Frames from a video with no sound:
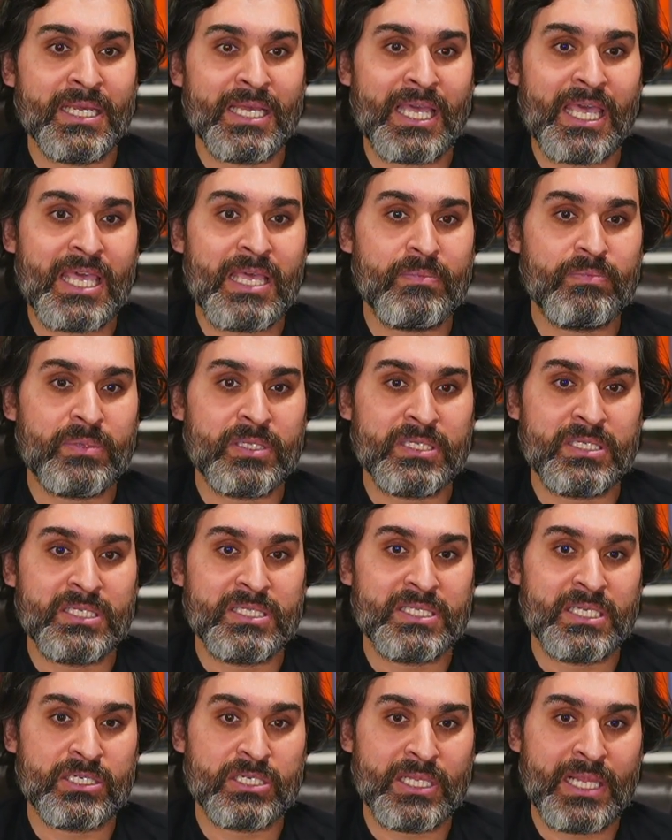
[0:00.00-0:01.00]
Keep the
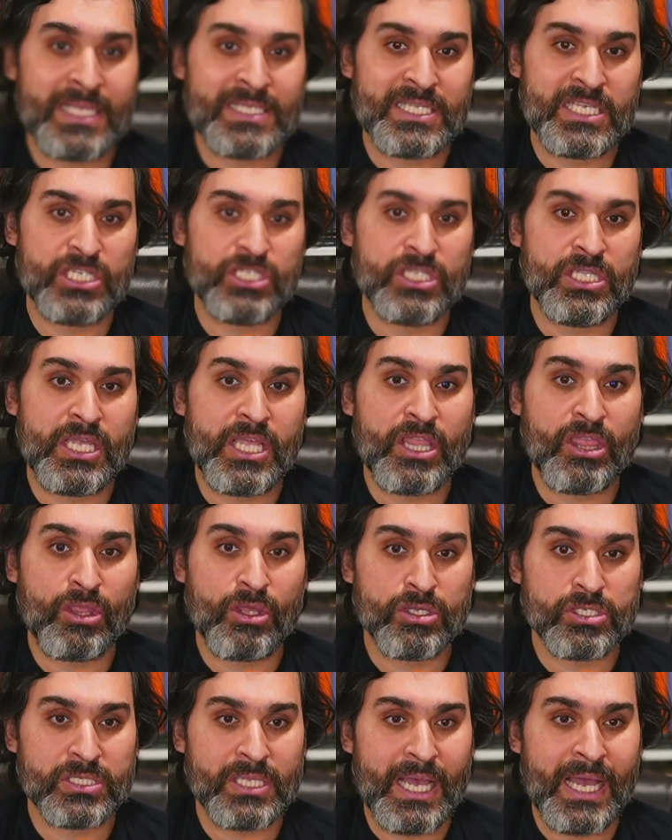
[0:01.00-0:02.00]
decentralization
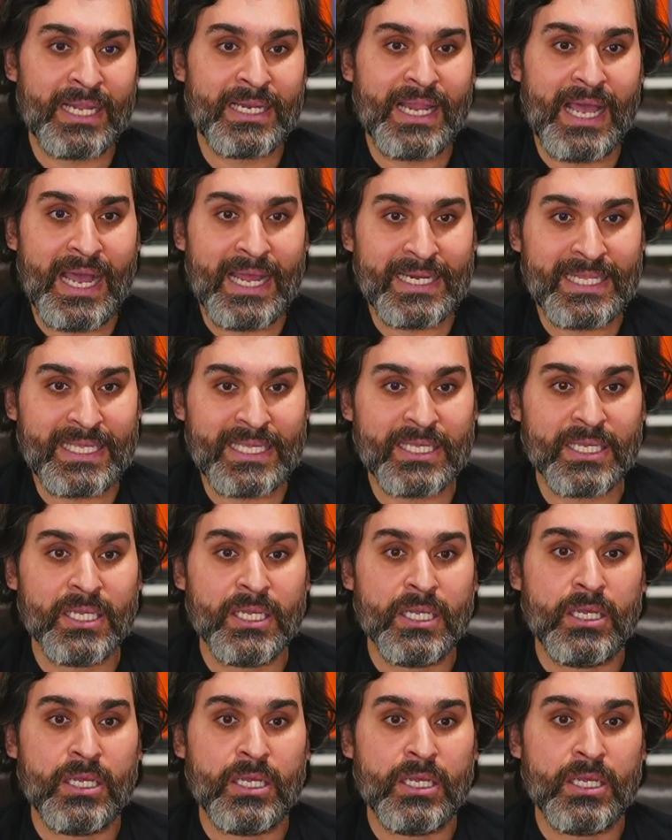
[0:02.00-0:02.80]
ethos and adding.